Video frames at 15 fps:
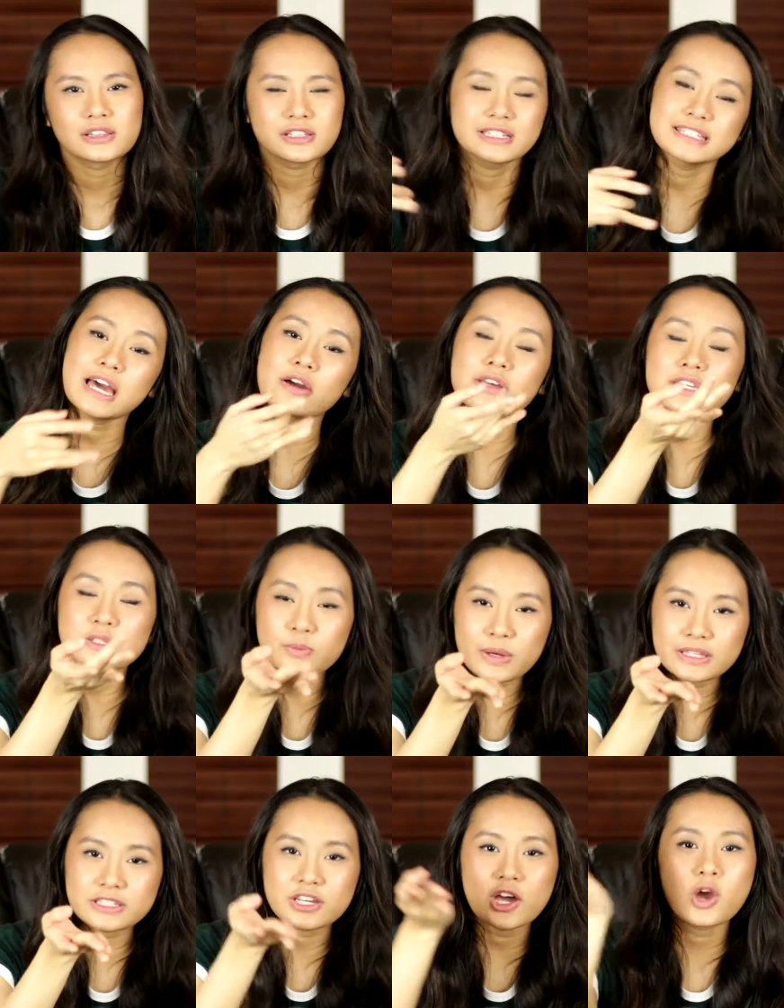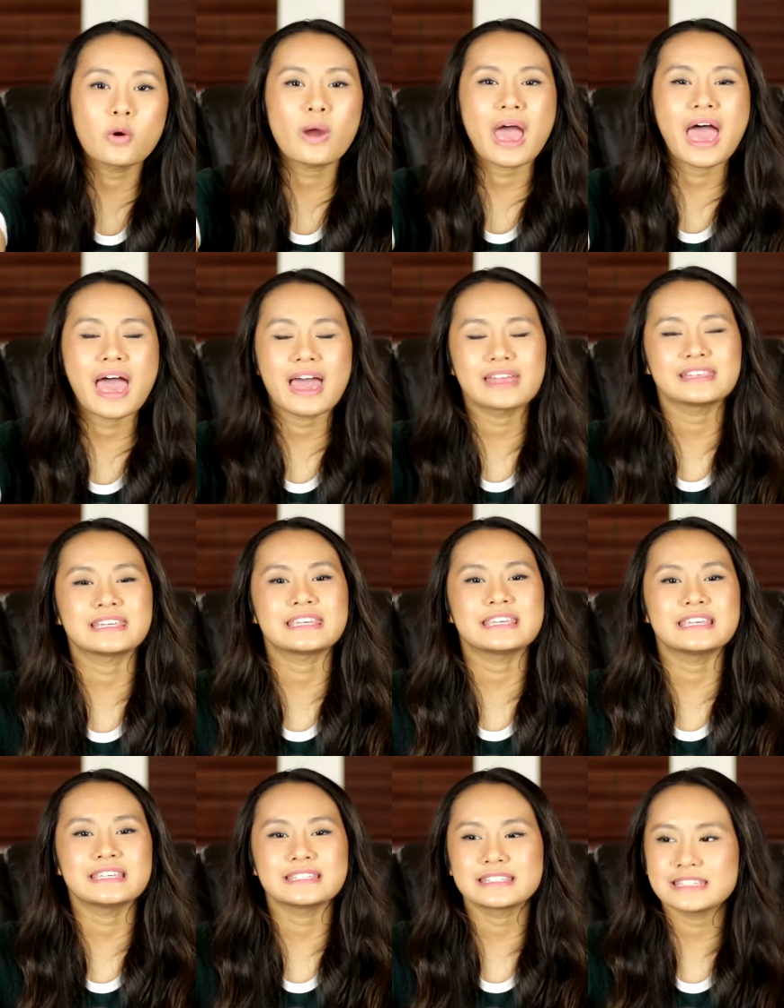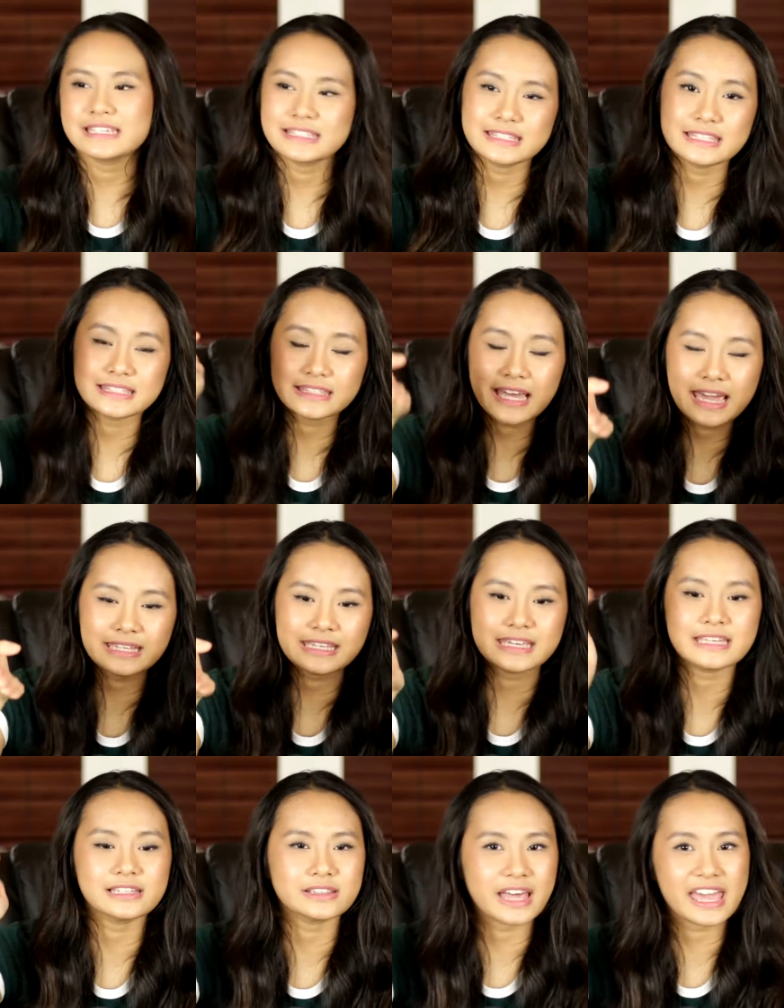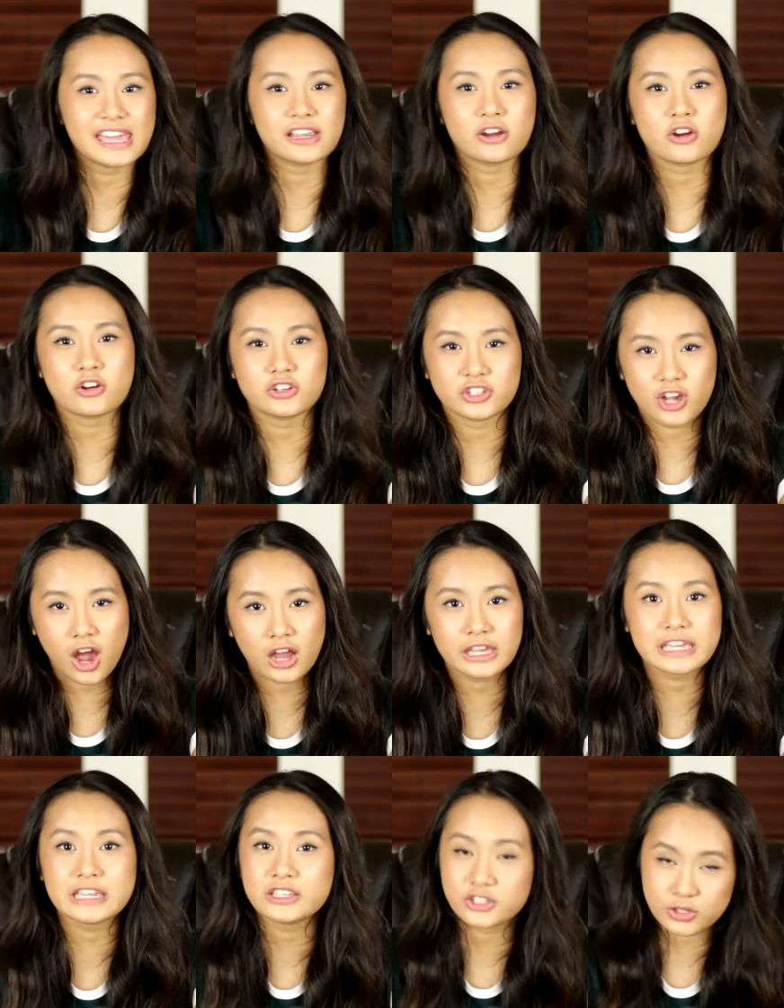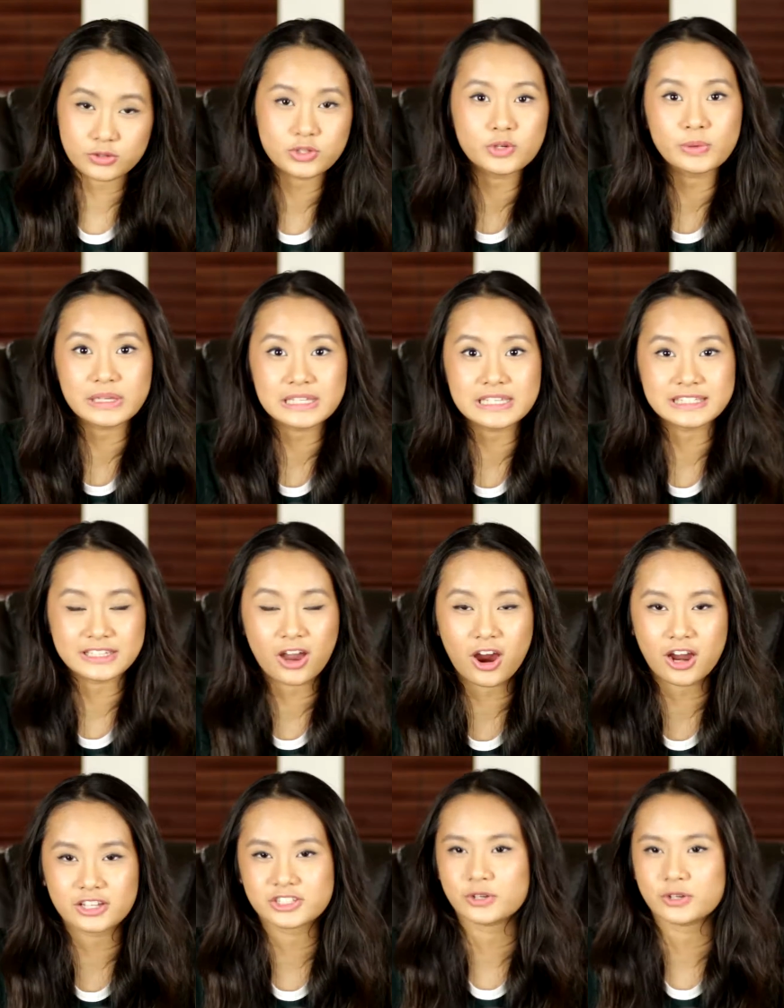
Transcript: looks out his window and he sees this lady laying her doggy doo-doo in his yard.